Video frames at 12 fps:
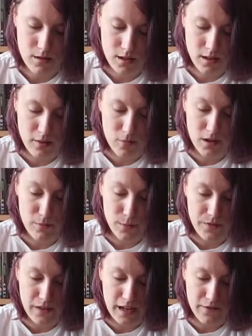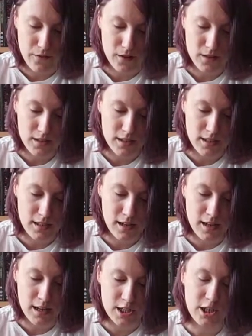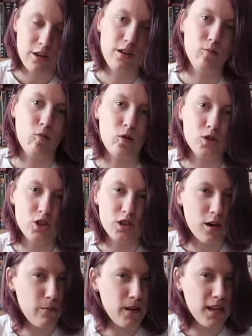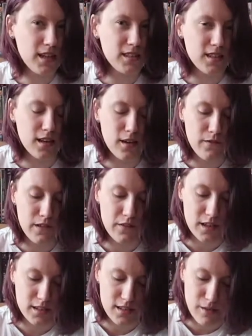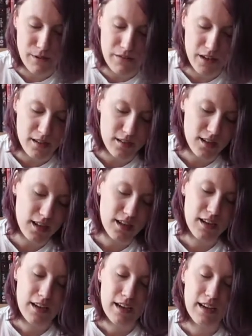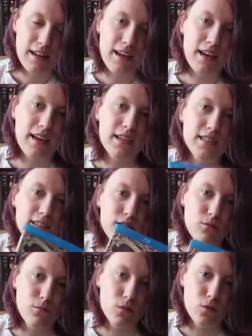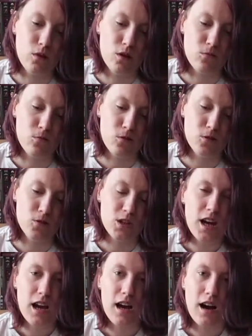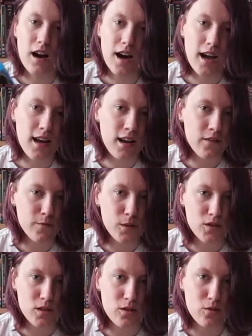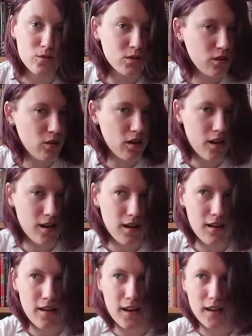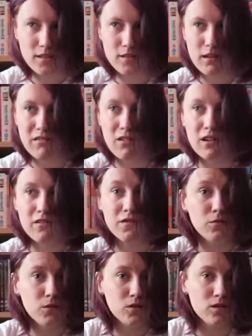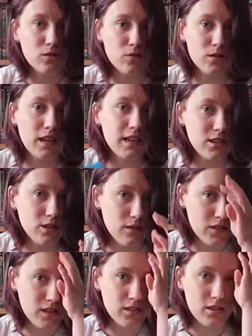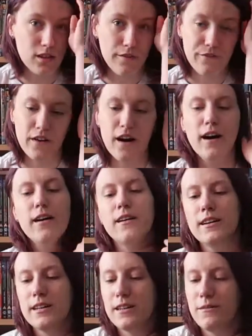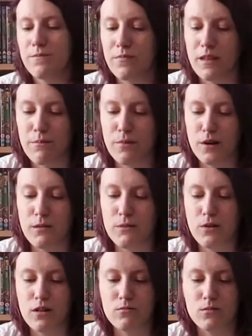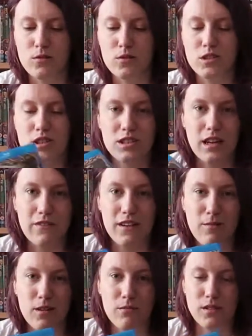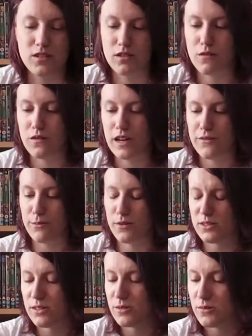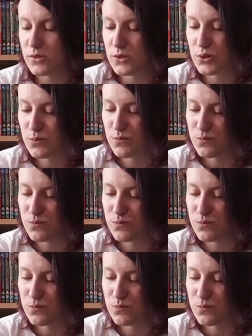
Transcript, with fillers: another one of my favourites that I actually only watched a couple of years ago for the first time ever, and that is Moulin Rouge. I love musicals, not gonna lie. I do have quite a few musicals, as you have seen so far, but Moulin Rouge is definitely one of my top favourite musicals.